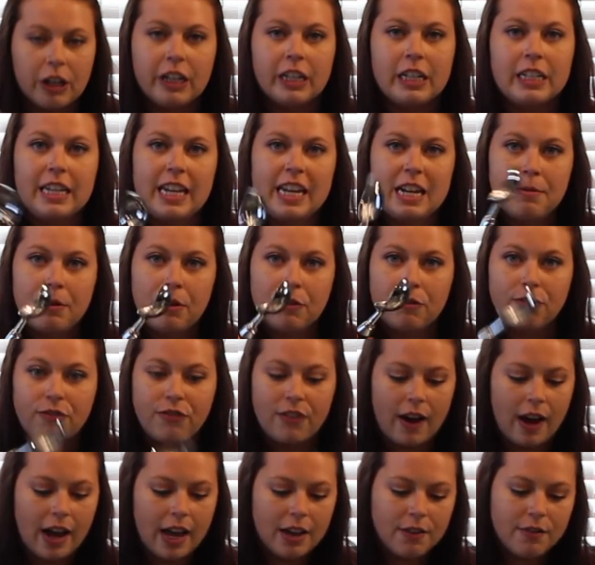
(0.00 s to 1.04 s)
going to take about
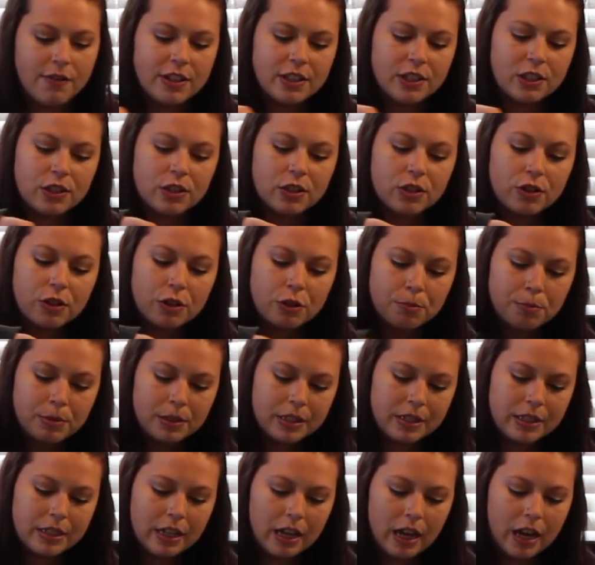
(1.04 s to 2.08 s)
5
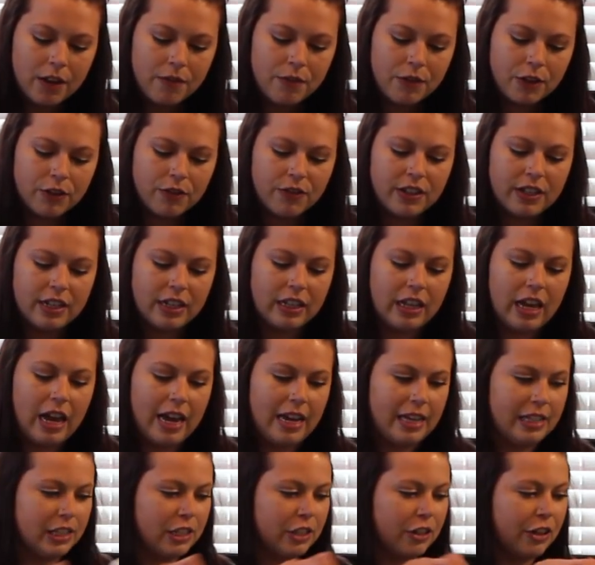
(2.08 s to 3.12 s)
scoops of your vanilla
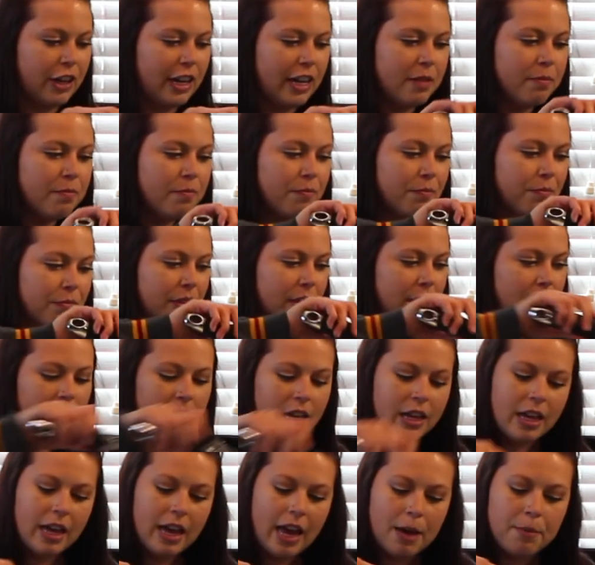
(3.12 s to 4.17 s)
ice cream
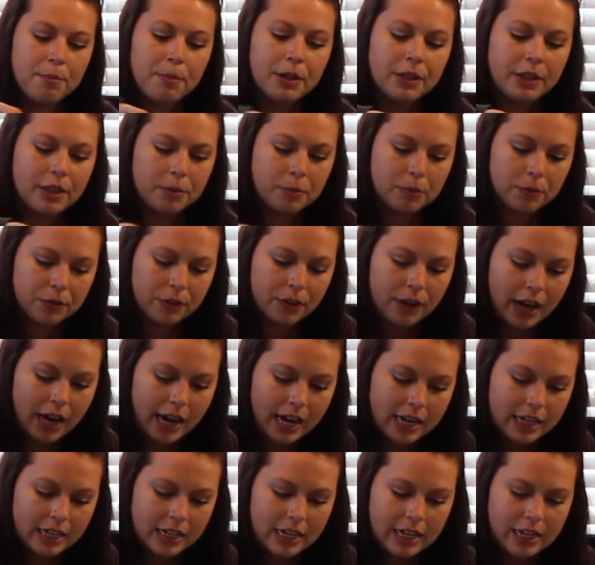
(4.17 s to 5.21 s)
and put them
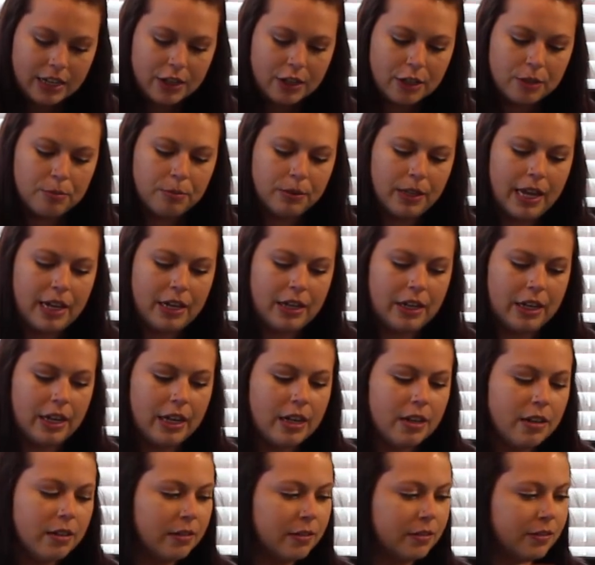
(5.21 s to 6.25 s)
right in your
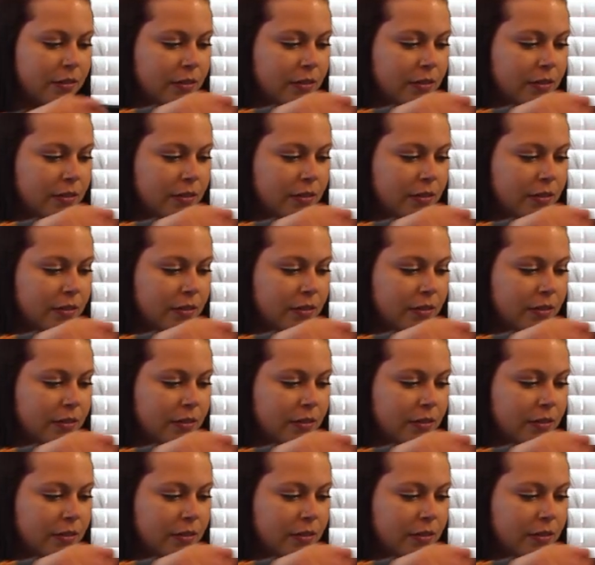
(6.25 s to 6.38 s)
blender.